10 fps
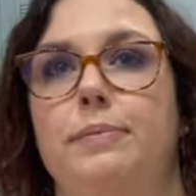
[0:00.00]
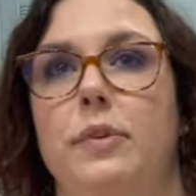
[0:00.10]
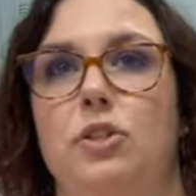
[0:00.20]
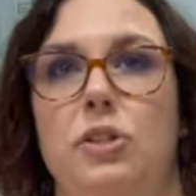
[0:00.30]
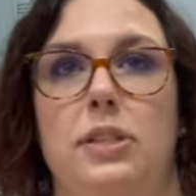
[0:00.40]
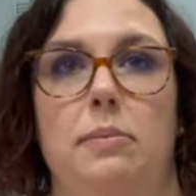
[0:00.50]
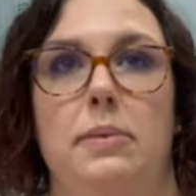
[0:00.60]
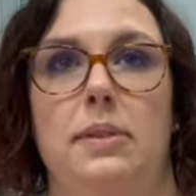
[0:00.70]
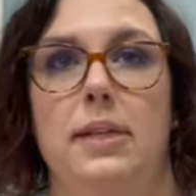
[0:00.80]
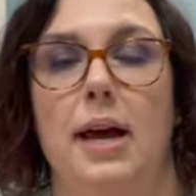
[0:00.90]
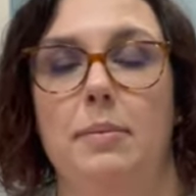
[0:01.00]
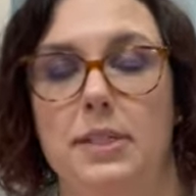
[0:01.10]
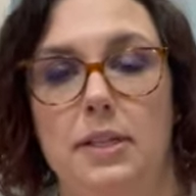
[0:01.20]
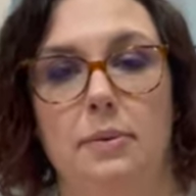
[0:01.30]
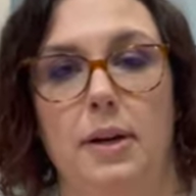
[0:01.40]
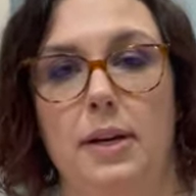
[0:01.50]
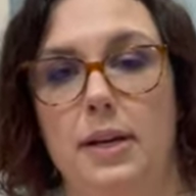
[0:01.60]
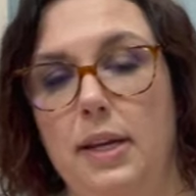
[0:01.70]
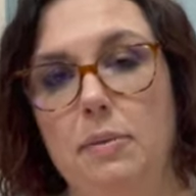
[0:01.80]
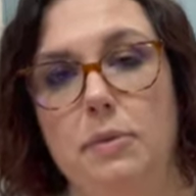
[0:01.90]
just some time to sit around
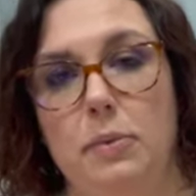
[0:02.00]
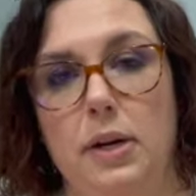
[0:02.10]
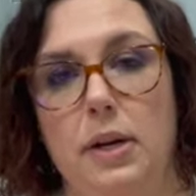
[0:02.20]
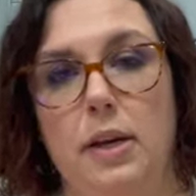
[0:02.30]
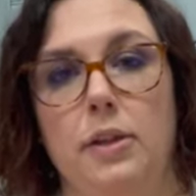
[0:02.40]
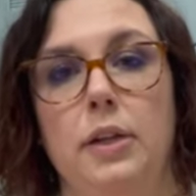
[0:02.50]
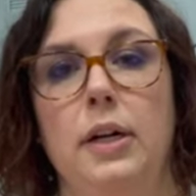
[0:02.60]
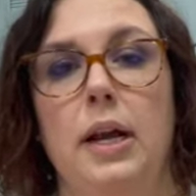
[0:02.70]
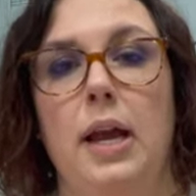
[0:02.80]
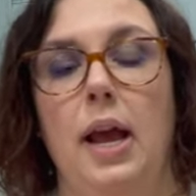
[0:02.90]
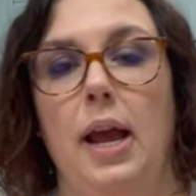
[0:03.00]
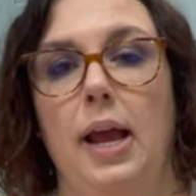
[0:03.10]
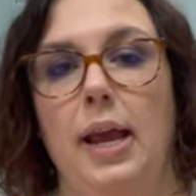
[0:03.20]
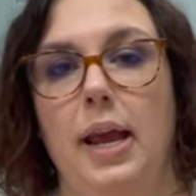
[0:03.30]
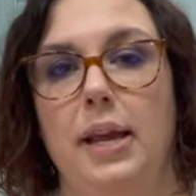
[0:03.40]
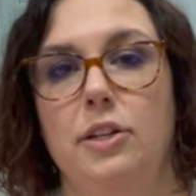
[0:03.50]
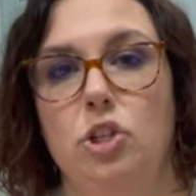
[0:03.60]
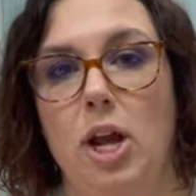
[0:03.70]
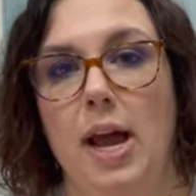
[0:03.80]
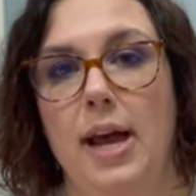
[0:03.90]
and knit with one another and
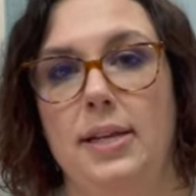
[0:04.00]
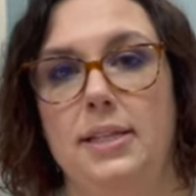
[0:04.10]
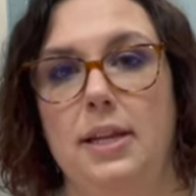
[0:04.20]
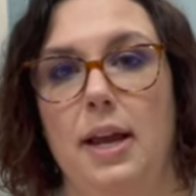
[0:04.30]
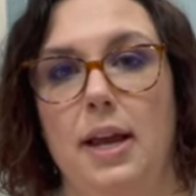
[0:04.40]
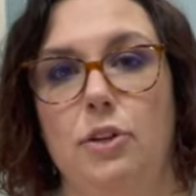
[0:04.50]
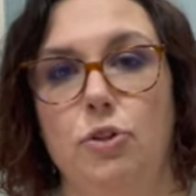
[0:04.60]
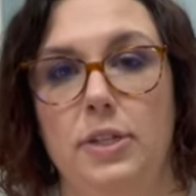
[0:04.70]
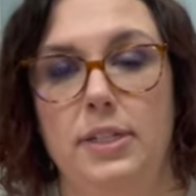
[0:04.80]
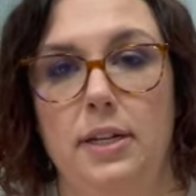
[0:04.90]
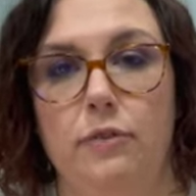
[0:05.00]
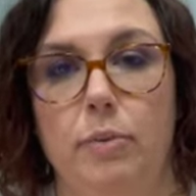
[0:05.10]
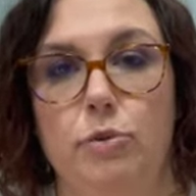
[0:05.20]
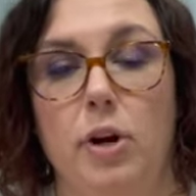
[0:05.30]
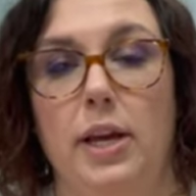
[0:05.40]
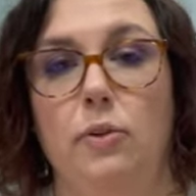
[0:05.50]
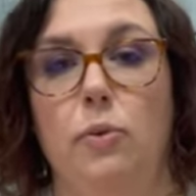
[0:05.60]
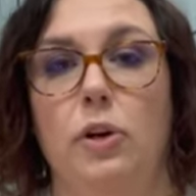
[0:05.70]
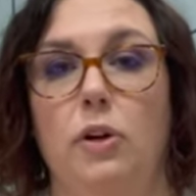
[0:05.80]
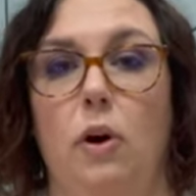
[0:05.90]
chat. Tristan from Dragon
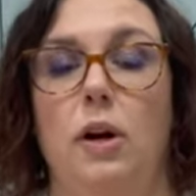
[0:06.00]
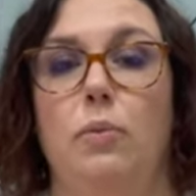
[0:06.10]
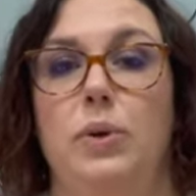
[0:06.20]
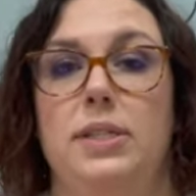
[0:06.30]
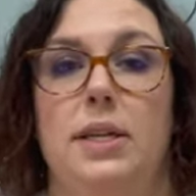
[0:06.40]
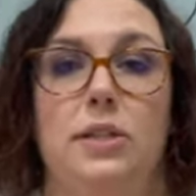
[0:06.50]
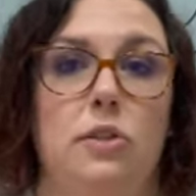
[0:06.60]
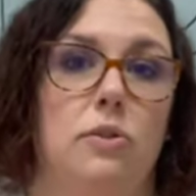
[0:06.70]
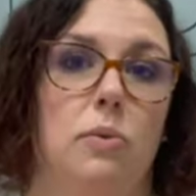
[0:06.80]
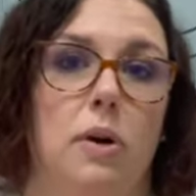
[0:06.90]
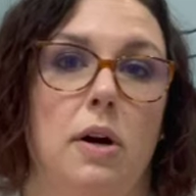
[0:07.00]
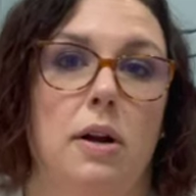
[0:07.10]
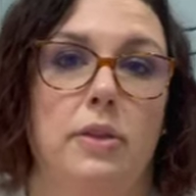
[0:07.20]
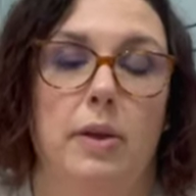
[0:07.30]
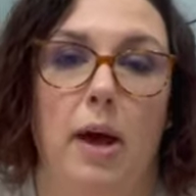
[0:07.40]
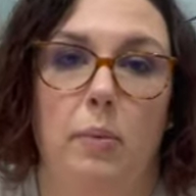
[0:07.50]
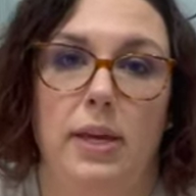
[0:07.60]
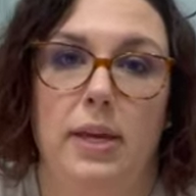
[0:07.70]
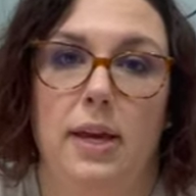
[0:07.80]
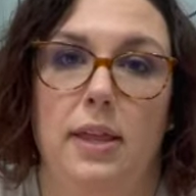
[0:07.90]
Horde Yarn was in store that
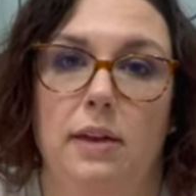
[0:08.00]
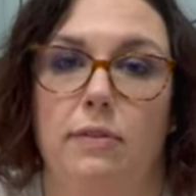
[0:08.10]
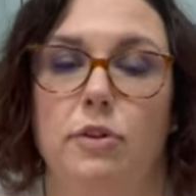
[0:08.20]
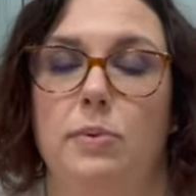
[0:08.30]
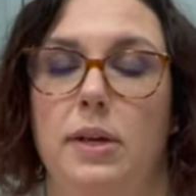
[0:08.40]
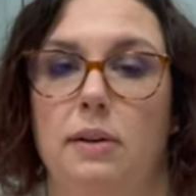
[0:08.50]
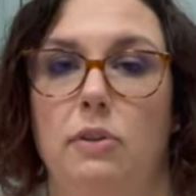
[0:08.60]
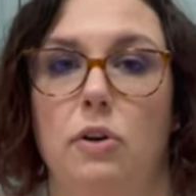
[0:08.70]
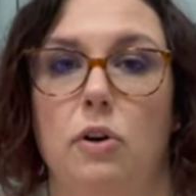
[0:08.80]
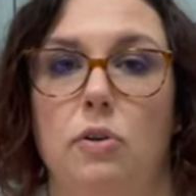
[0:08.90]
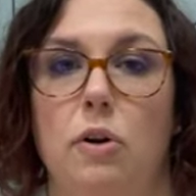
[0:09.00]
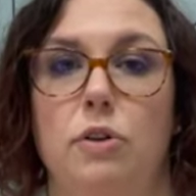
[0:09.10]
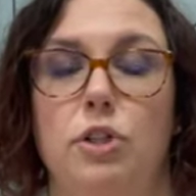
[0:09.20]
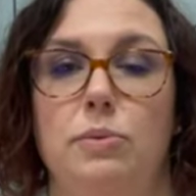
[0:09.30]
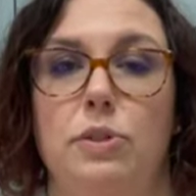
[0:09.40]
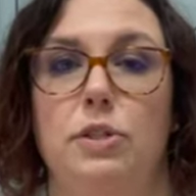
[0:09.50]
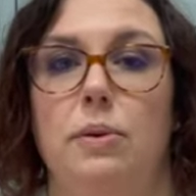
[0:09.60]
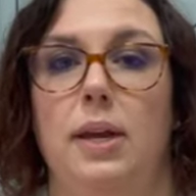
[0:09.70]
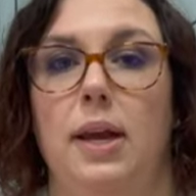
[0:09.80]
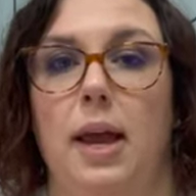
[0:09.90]
weekend, the first weekend of the yarn crawl. She was
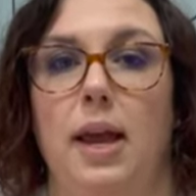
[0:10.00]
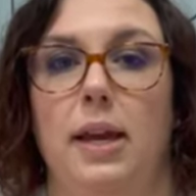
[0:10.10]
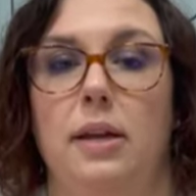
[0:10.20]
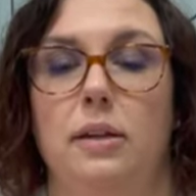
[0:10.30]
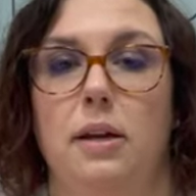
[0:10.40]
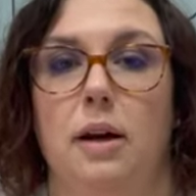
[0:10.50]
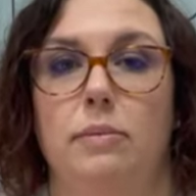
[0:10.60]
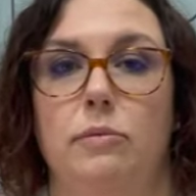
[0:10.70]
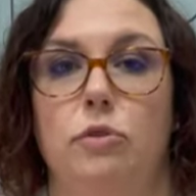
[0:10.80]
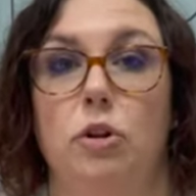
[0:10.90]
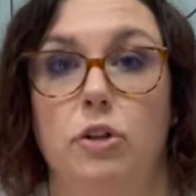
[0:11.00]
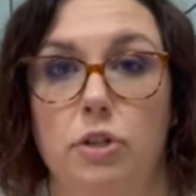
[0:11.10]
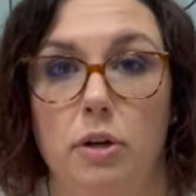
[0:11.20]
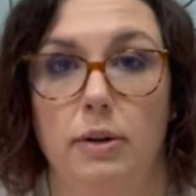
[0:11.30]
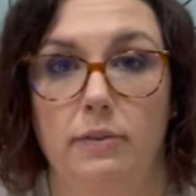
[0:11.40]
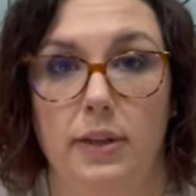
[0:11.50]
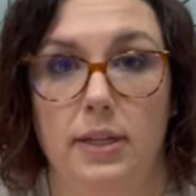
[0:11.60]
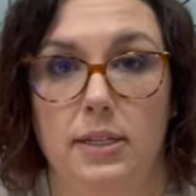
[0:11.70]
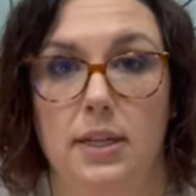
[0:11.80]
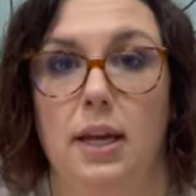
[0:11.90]
doing a trunk show event.